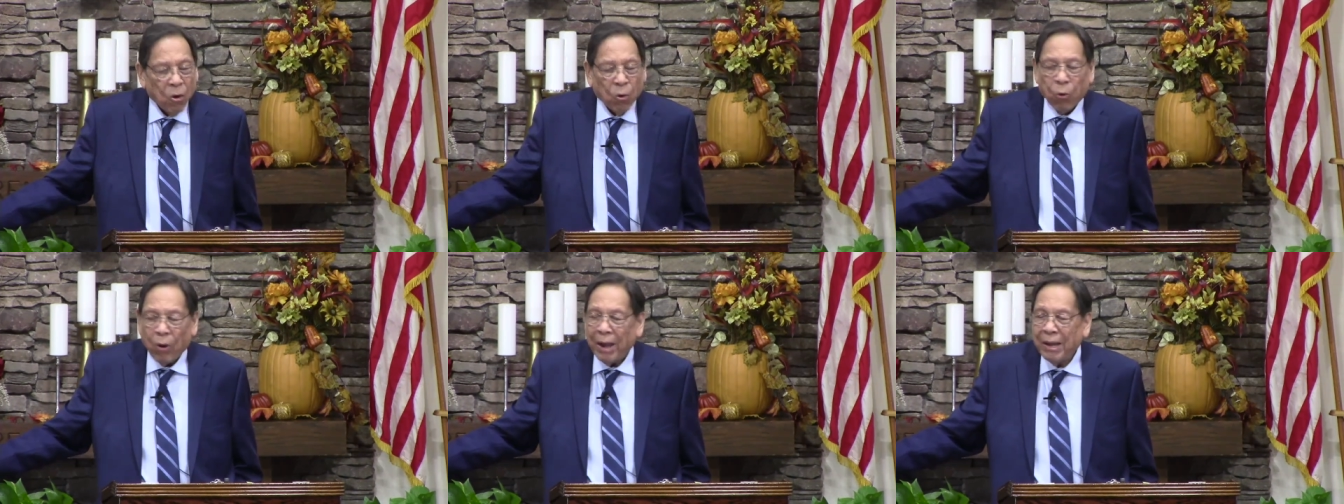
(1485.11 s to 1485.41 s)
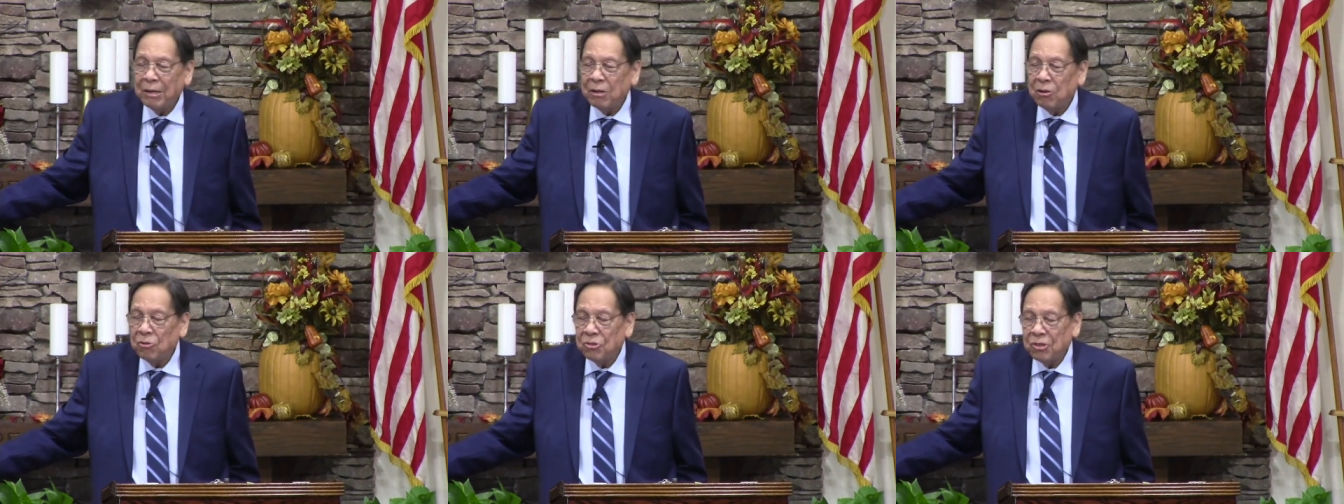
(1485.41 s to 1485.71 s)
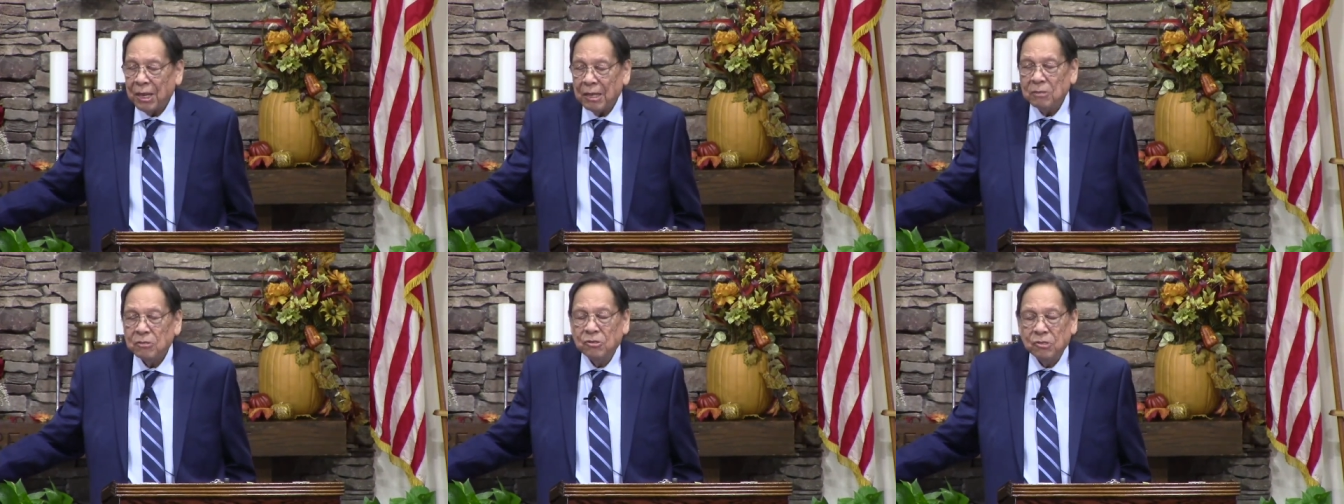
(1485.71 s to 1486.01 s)
Why do you
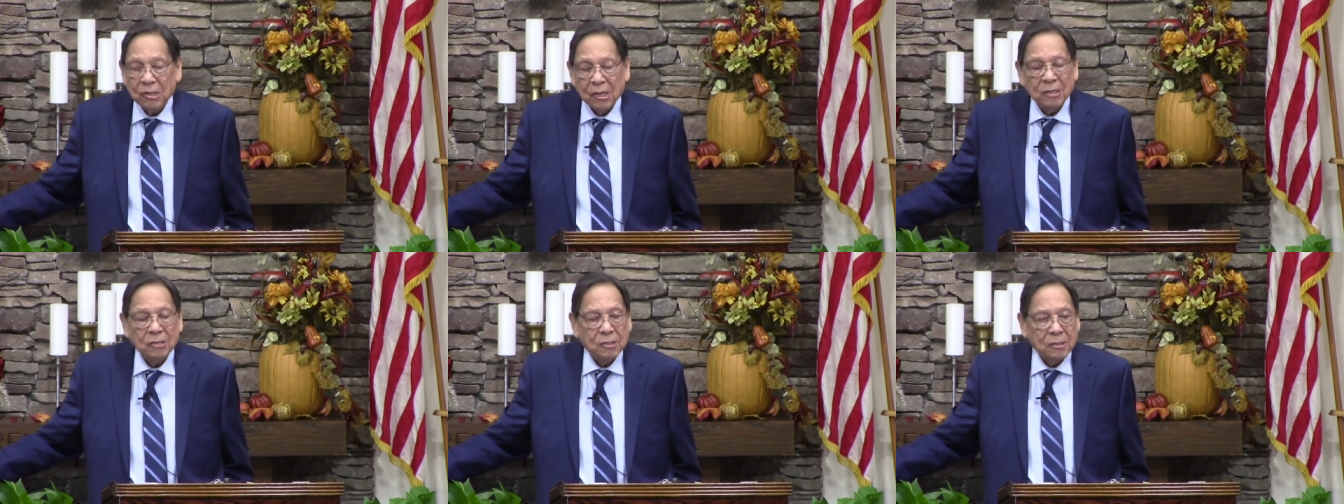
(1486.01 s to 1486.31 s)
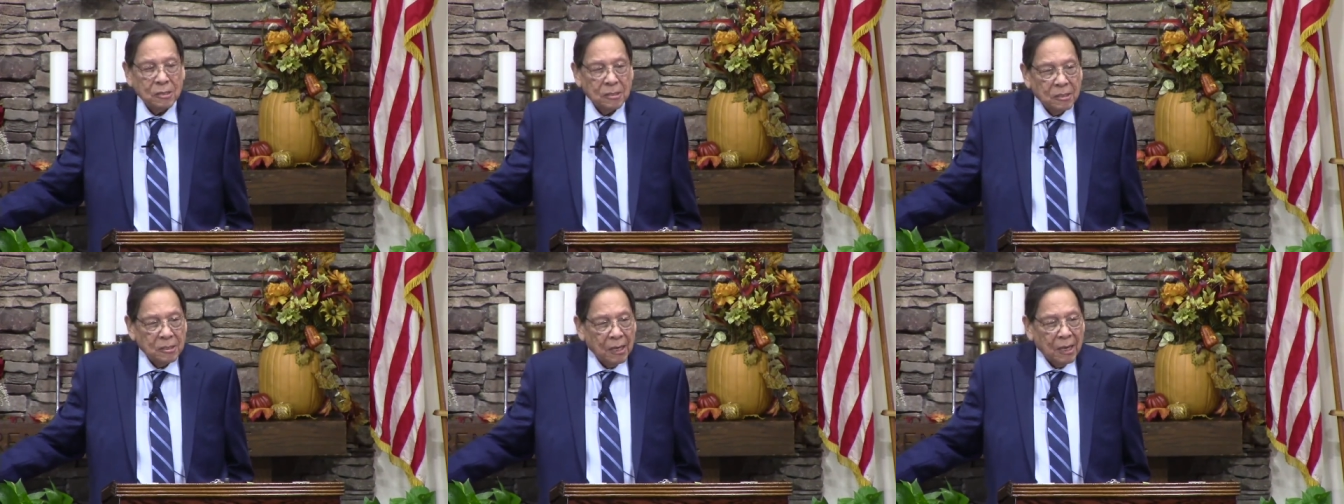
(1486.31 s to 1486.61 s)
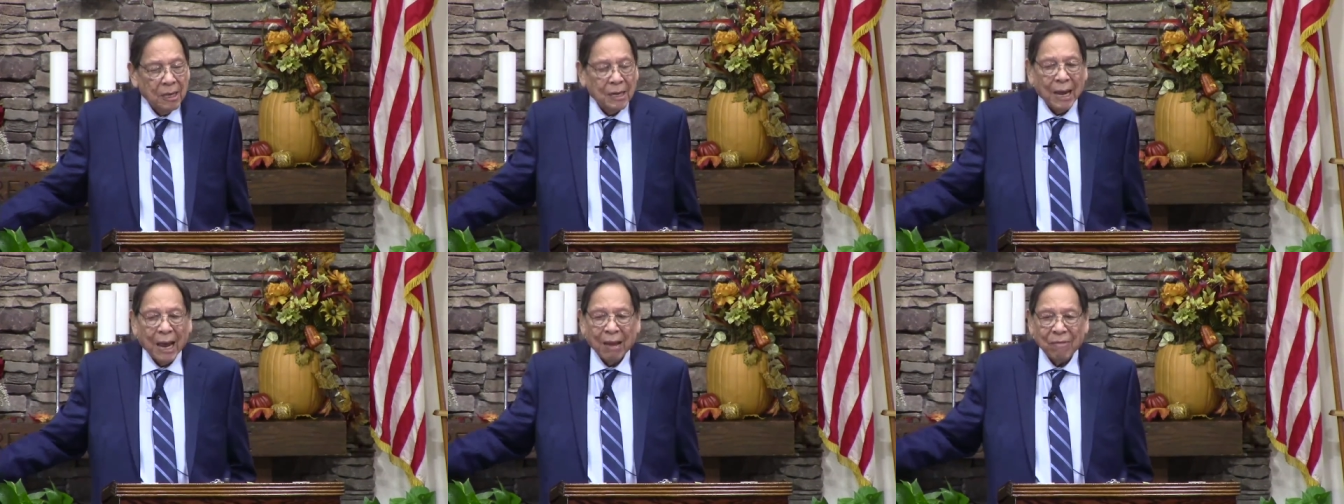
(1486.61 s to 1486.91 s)
think Jesus
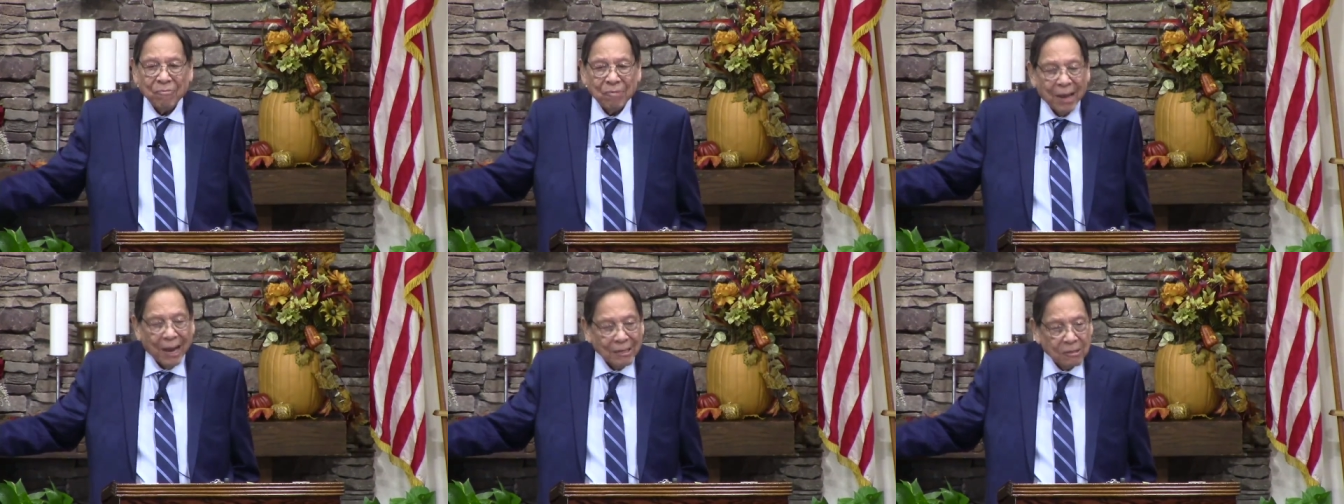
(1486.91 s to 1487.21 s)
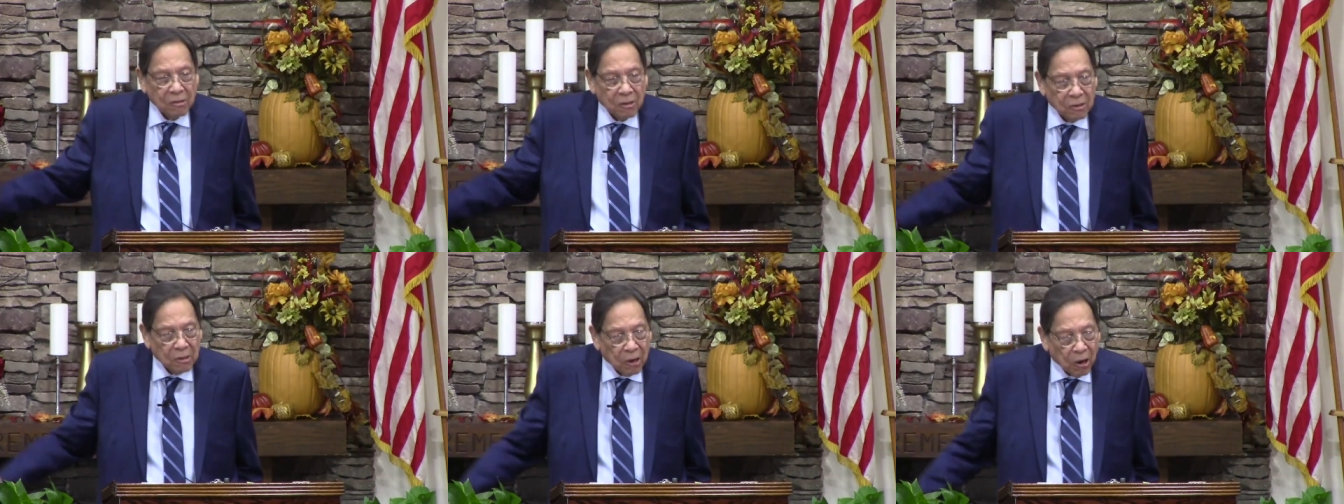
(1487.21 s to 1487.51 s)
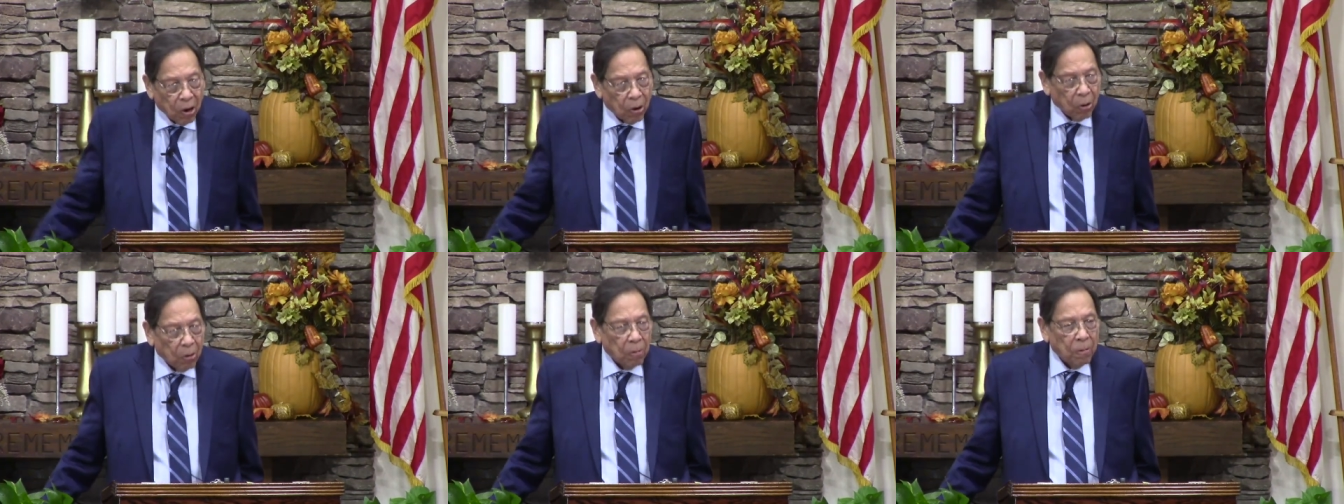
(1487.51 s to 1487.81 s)
said, I've got to
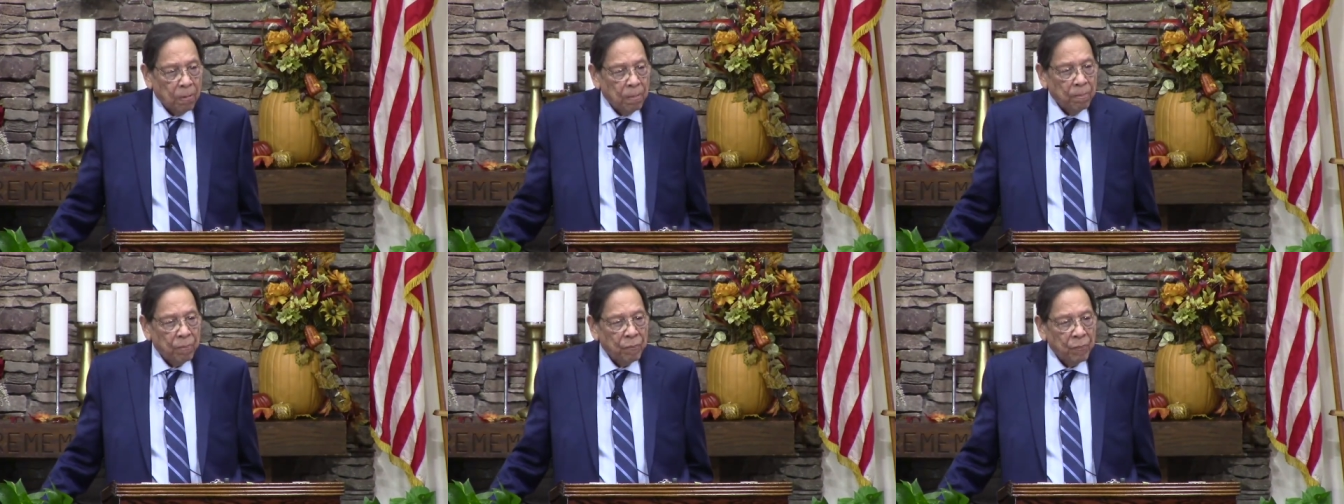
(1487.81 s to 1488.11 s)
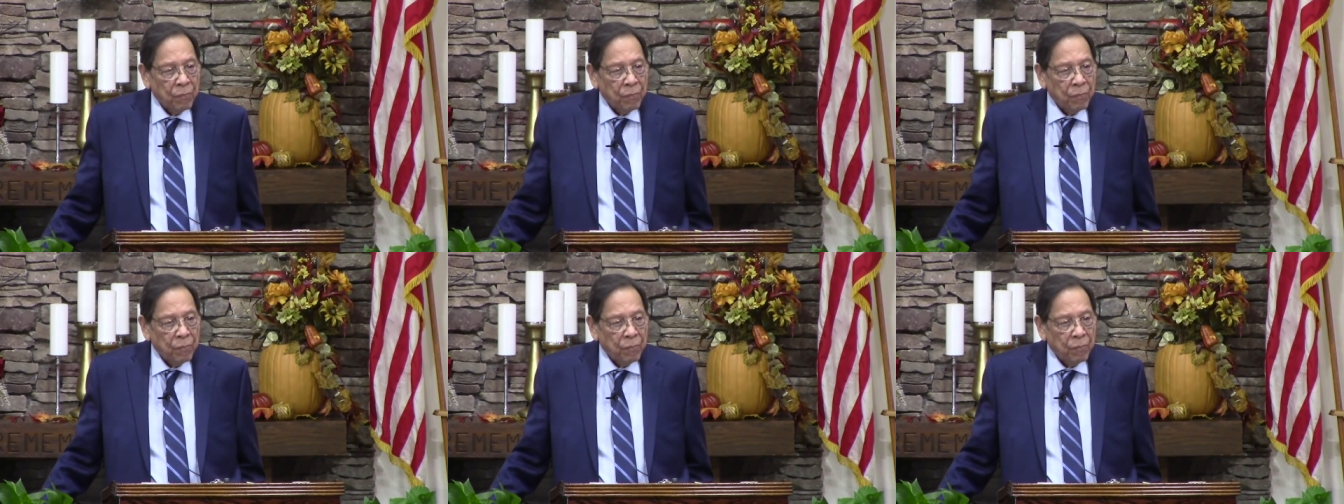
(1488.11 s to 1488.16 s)
go?